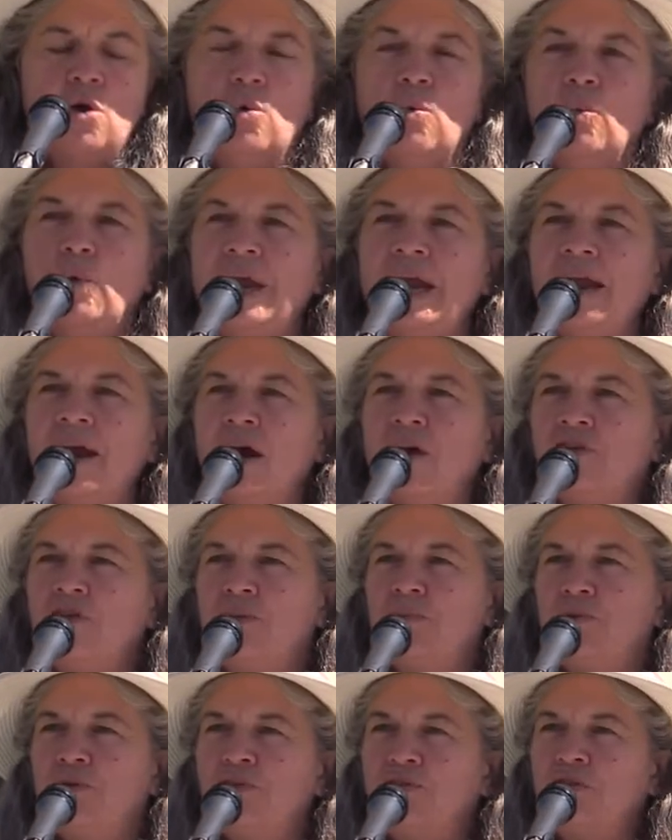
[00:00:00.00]
We are the
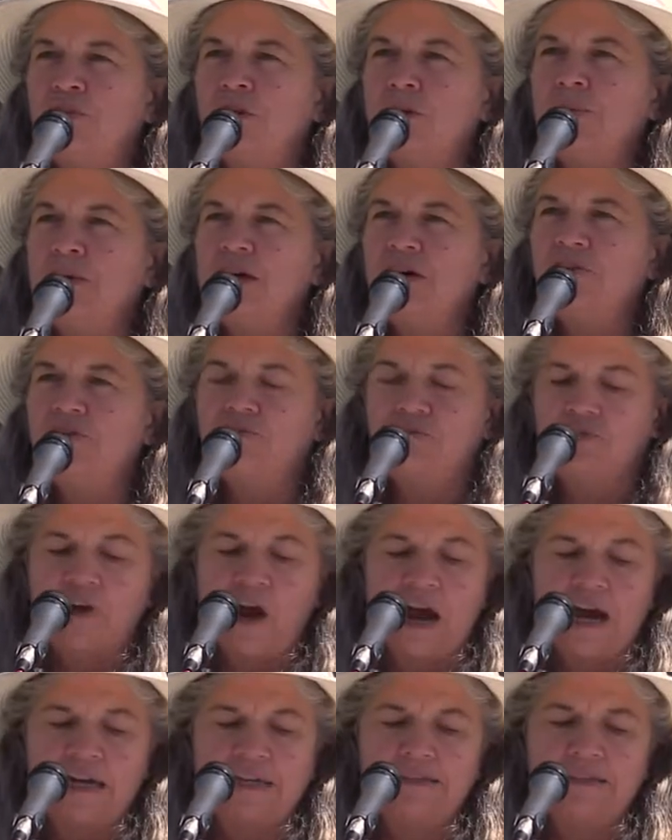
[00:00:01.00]
proverbial
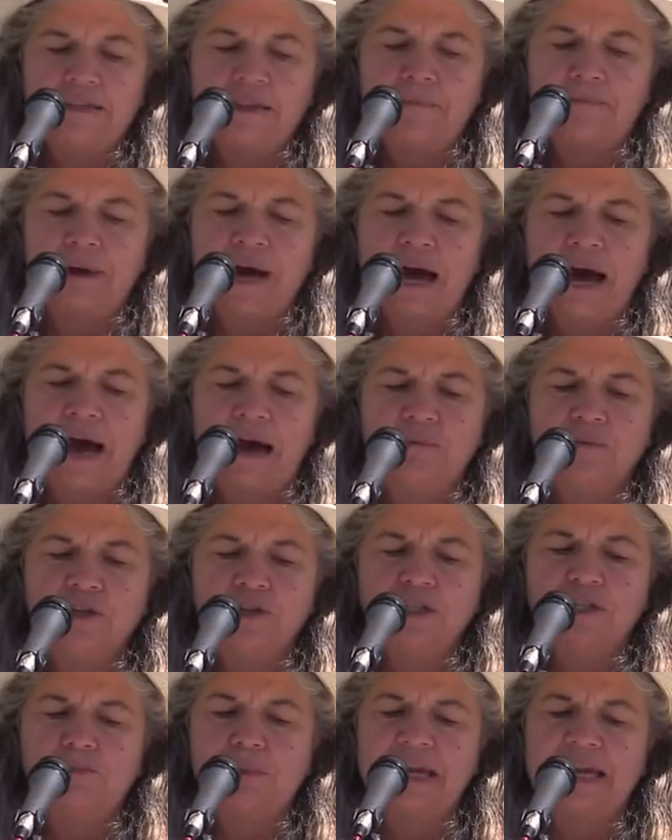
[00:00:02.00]
frogs in the pot, which
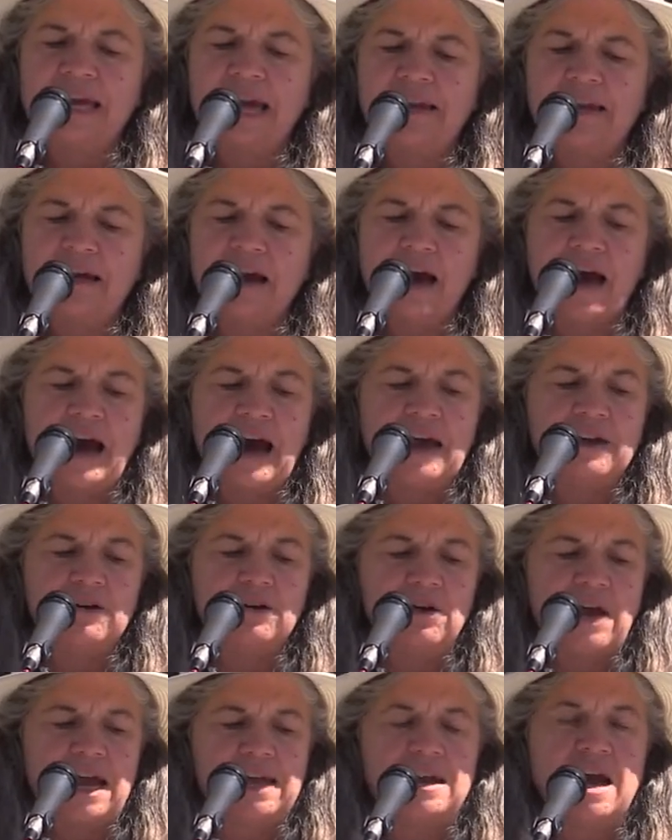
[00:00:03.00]
has been getting
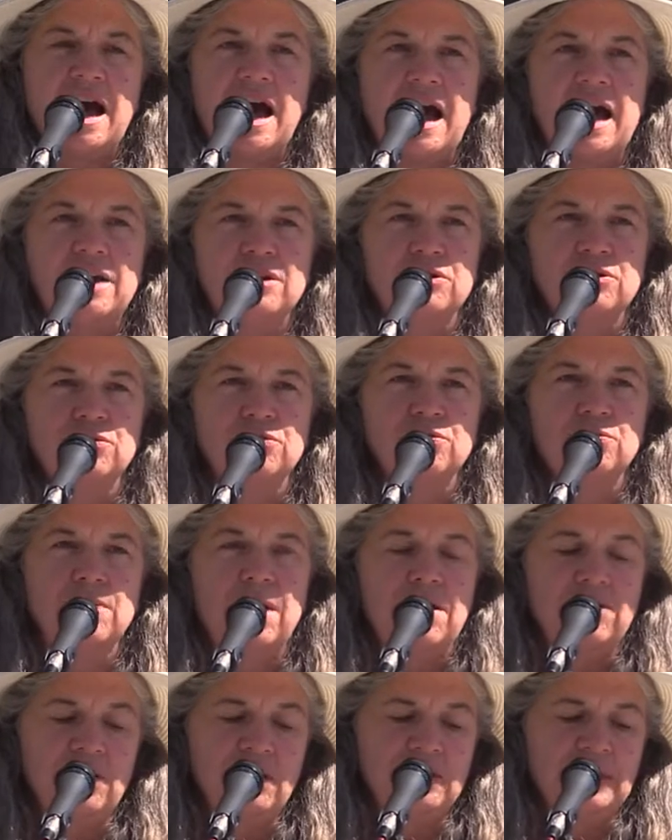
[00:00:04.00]
hotter and hotter
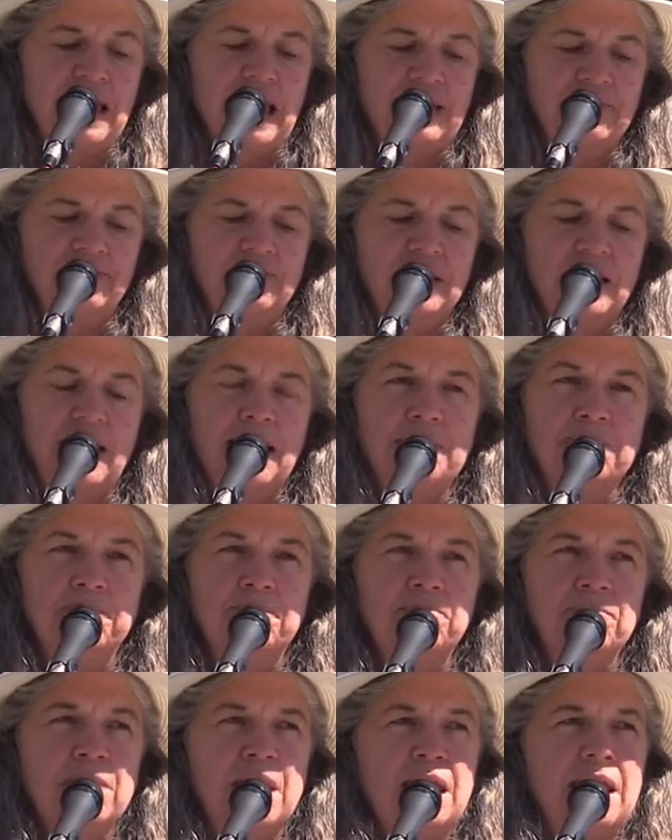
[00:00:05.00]
throughout our lifetime.
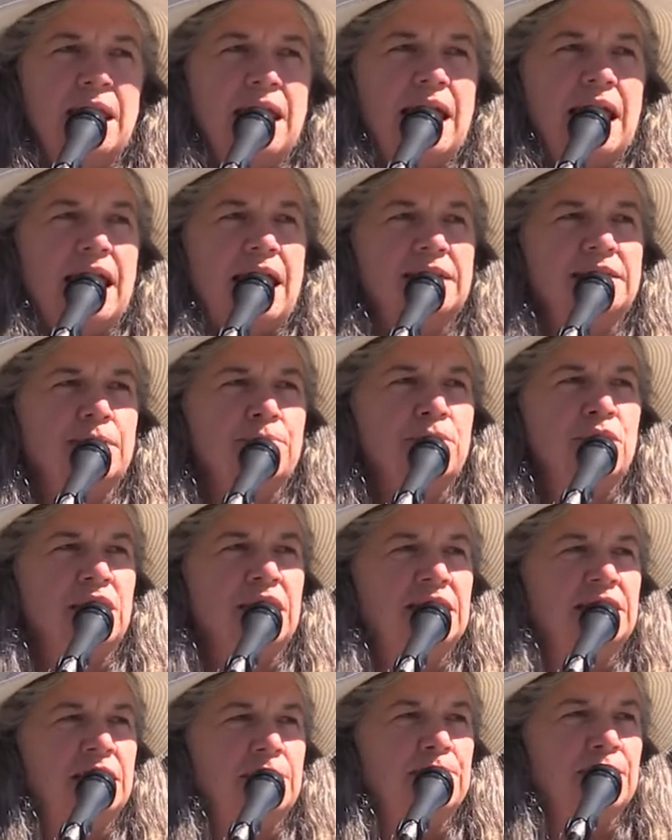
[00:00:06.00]
As a
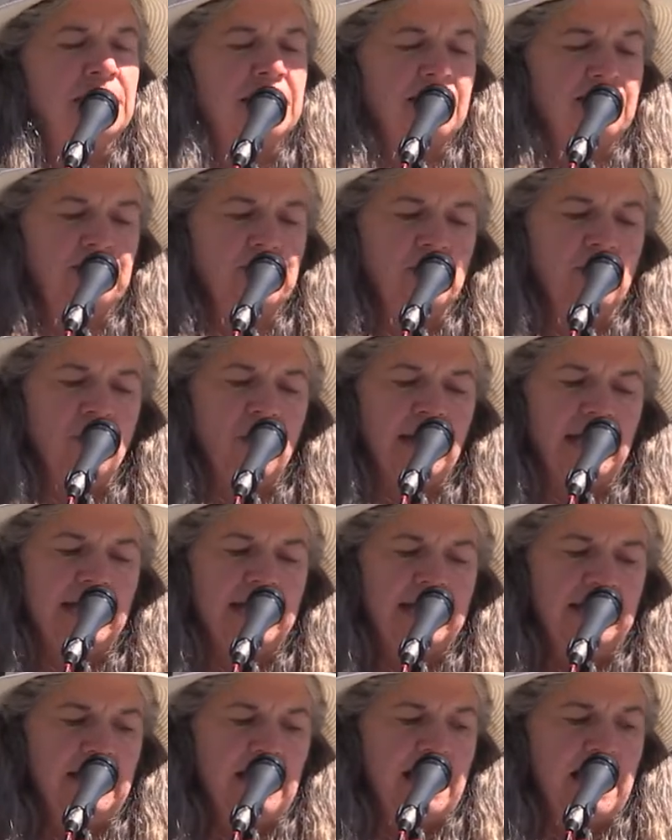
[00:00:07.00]
municipal
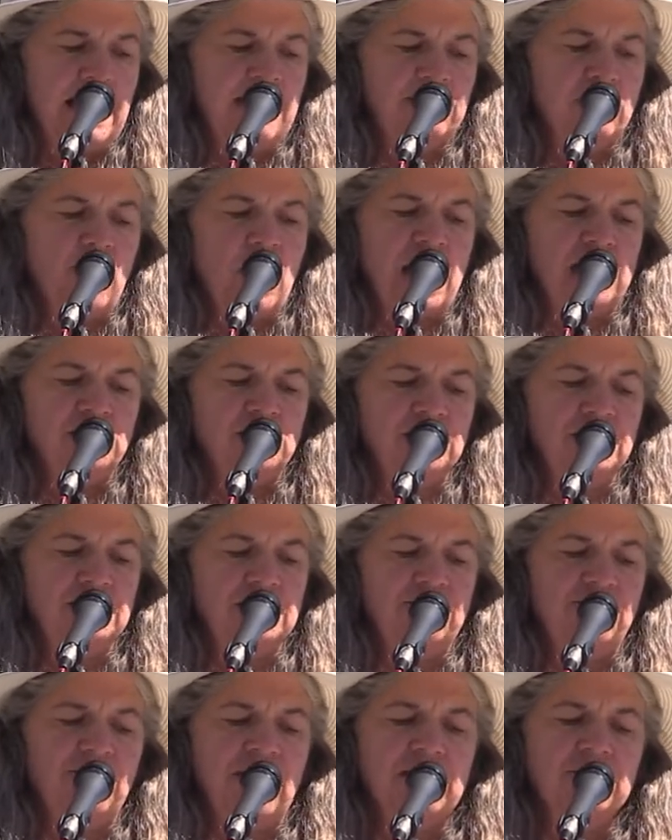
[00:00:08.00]
employee, I've watched as
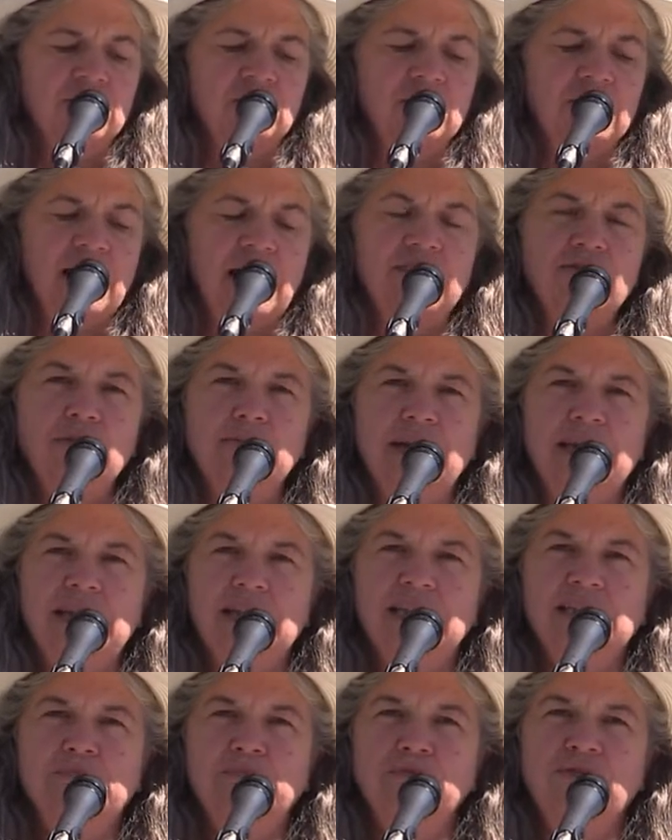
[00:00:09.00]
the federal government
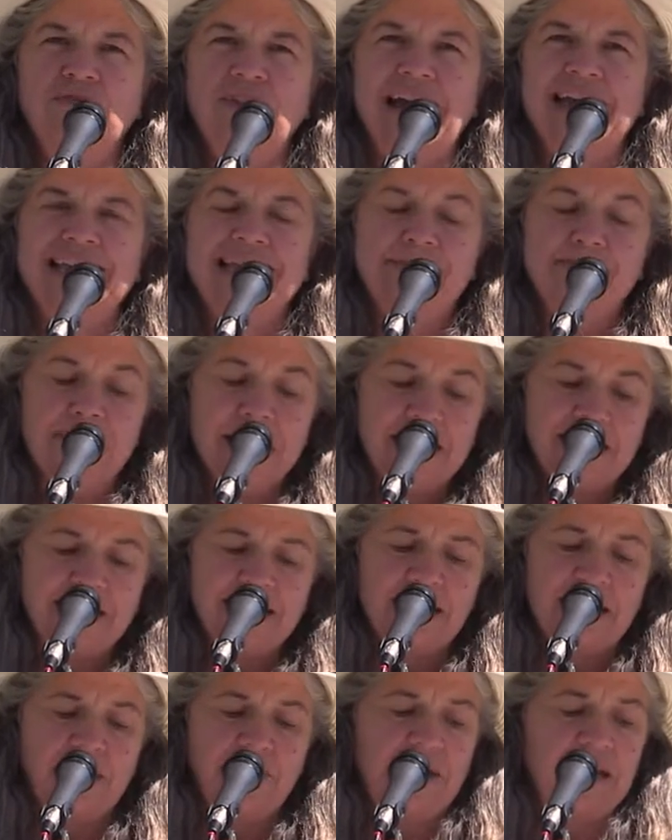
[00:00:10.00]
has provided
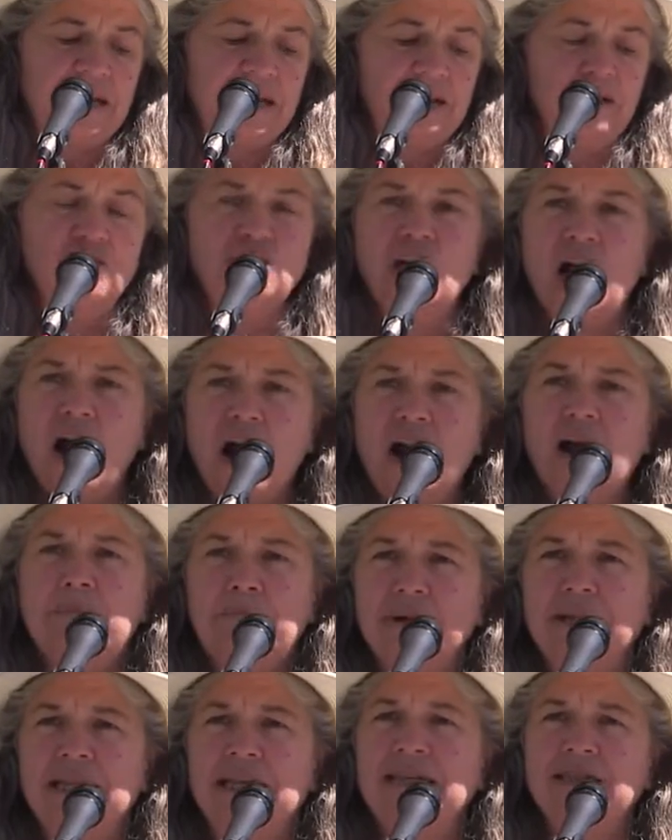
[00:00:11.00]
military gear to our
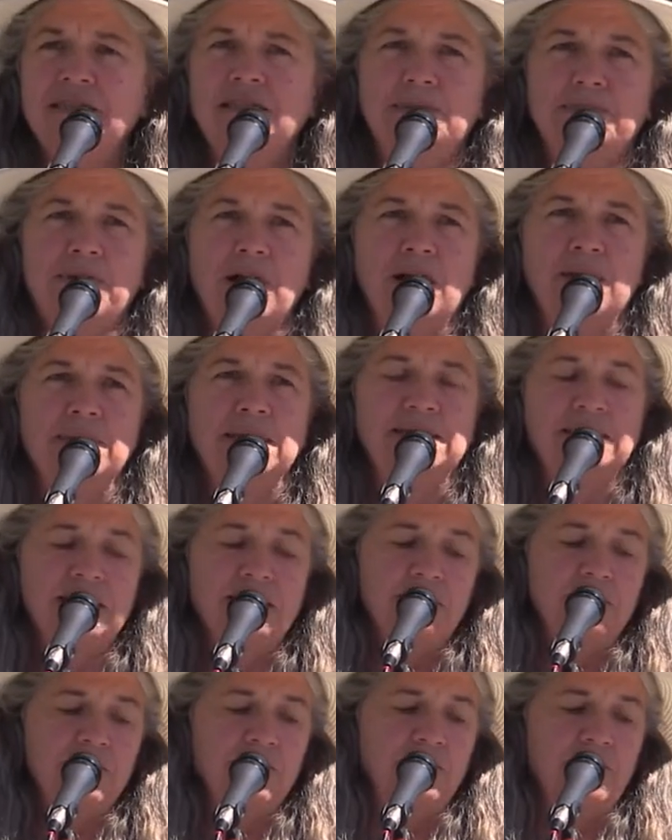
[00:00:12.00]
police departments
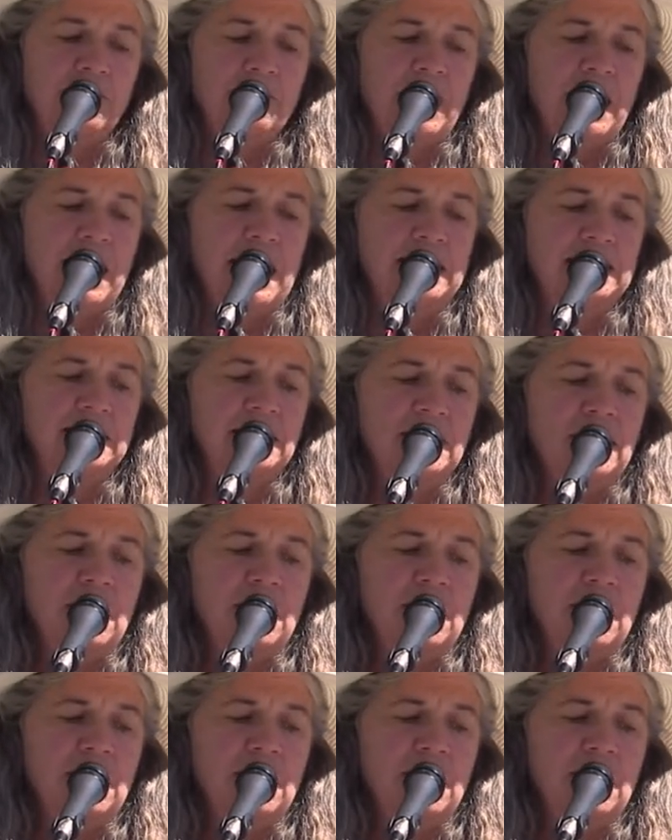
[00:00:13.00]
here in Vermont,